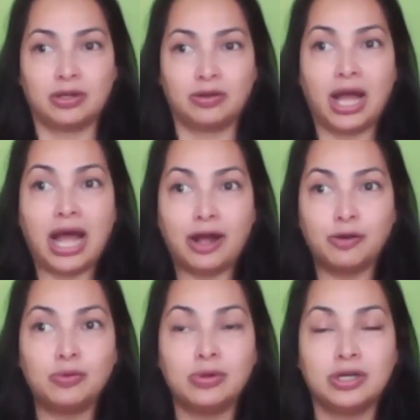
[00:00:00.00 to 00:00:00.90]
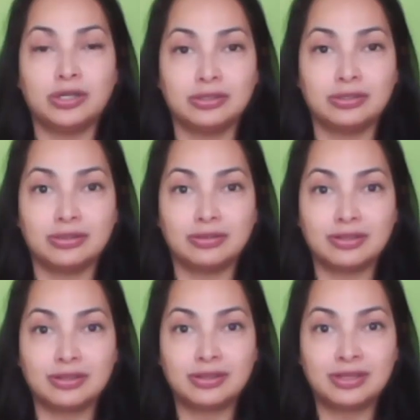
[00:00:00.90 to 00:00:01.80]
how
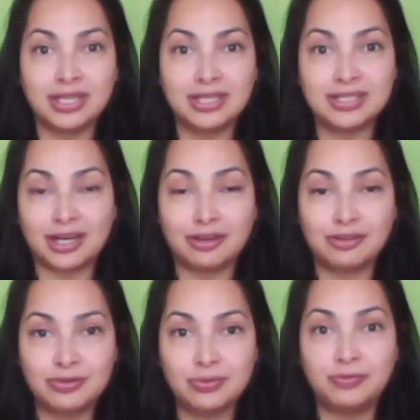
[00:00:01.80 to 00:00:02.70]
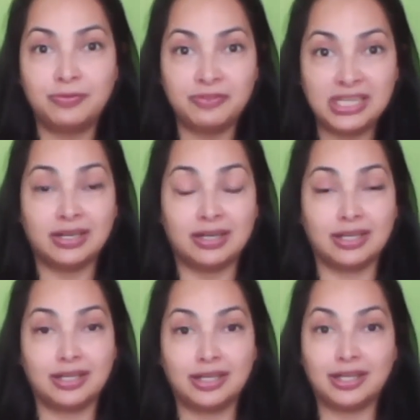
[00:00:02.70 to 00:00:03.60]
things that are true feel
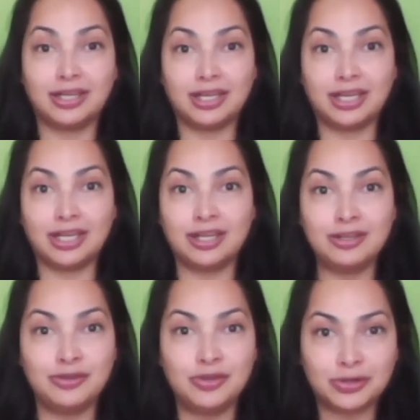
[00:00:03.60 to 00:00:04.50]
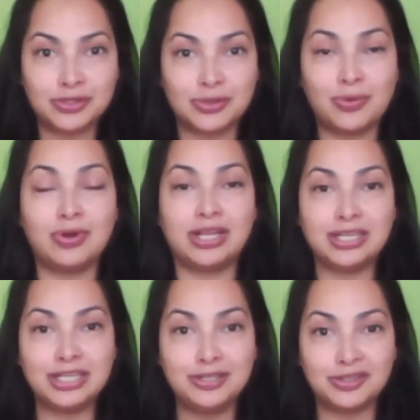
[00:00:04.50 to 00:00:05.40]
in your soul and
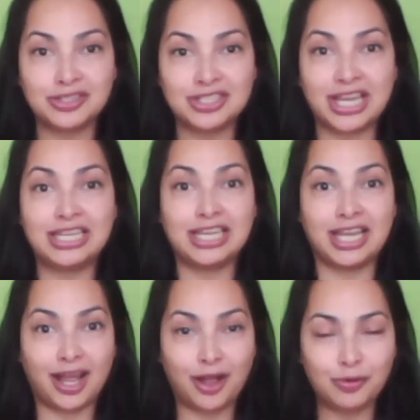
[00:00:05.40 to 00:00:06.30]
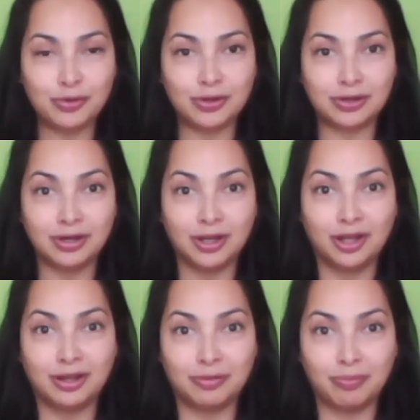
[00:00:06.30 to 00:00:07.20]
in your psyche, how your
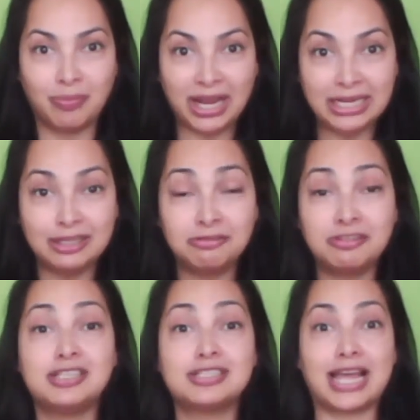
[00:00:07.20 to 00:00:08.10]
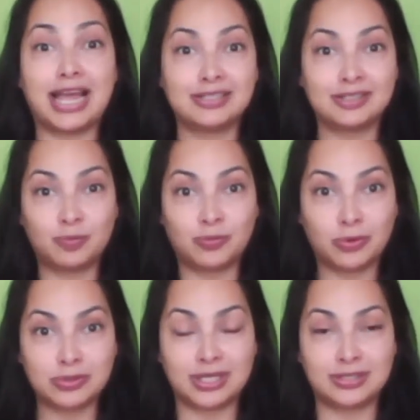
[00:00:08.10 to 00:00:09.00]
mind feels as it
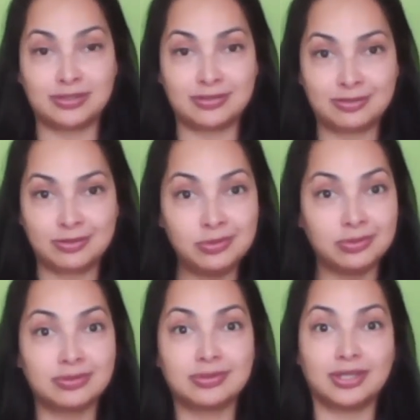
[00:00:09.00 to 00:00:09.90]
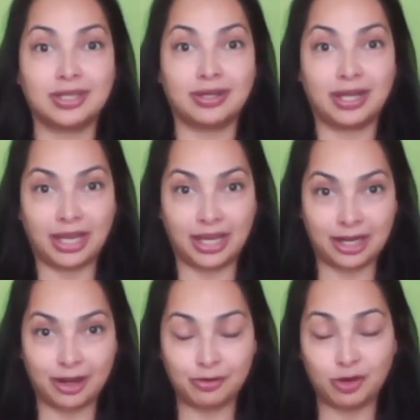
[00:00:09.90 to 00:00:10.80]
processes truth, and
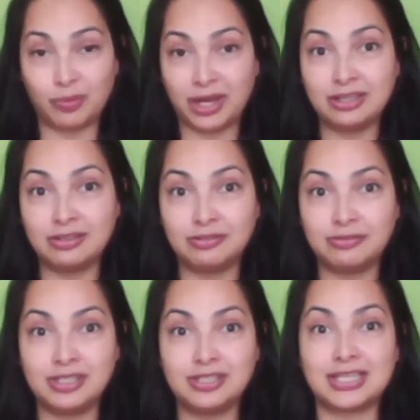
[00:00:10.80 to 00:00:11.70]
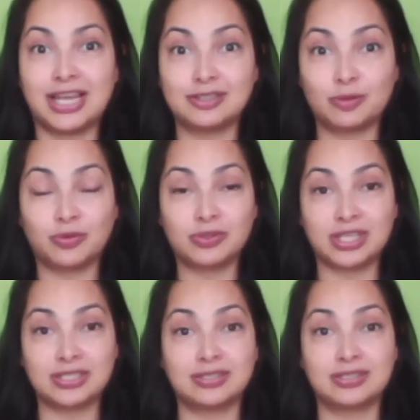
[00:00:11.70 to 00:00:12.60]
how your mind feels as it
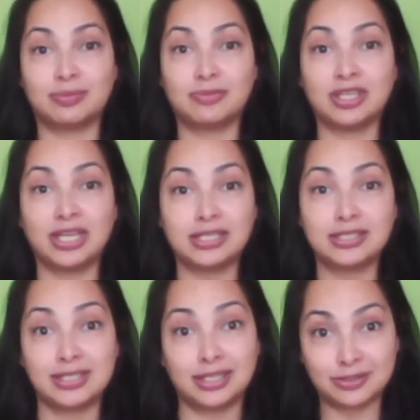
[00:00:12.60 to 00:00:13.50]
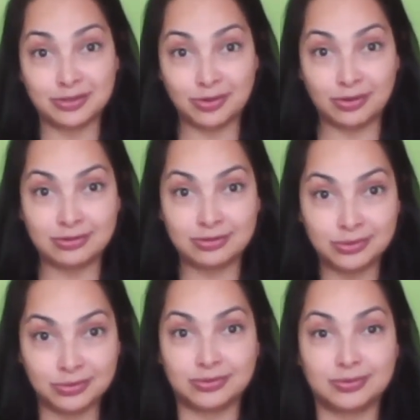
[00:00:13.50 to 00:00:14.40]
processes something else that is not
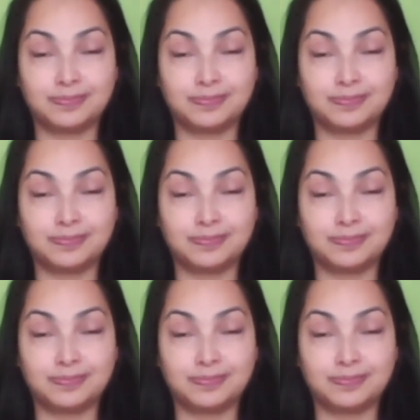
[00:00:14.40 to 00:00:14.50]
truth.